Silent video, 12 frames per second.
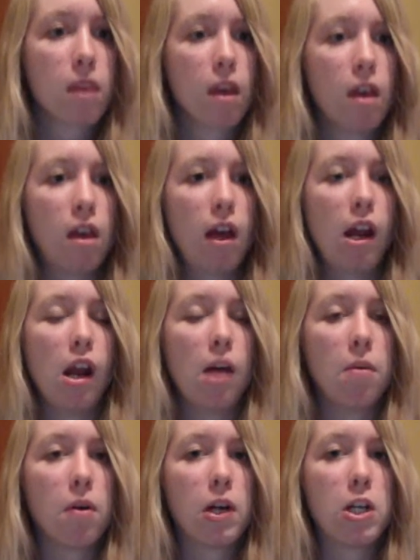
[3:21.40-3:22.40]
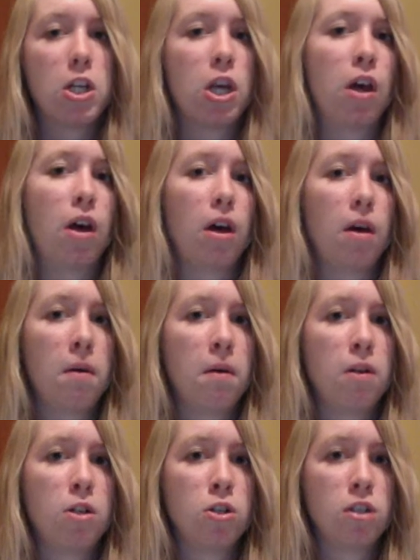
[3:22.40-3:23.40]
And I'm going to
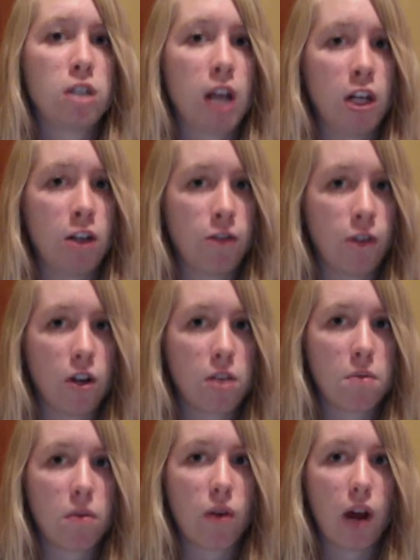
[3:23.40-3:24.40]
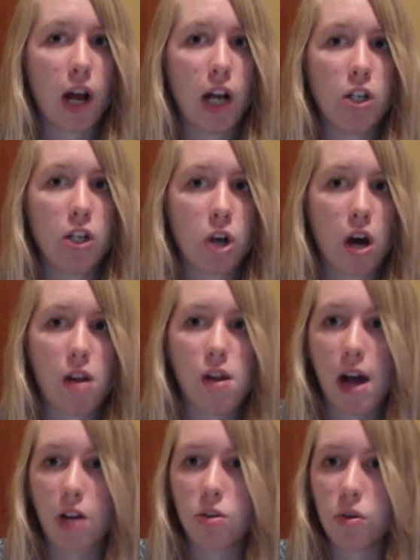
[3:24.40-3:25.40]
sketch first before I draw the
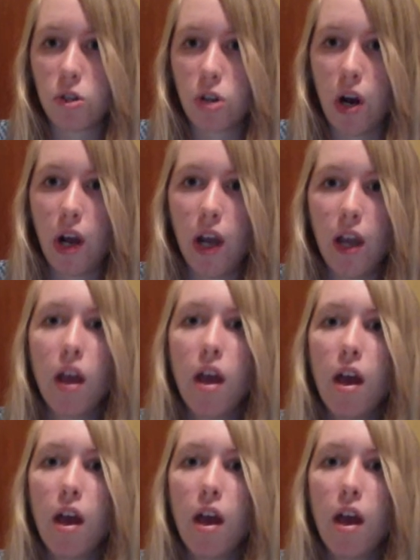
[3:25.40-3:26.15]
actual drawing.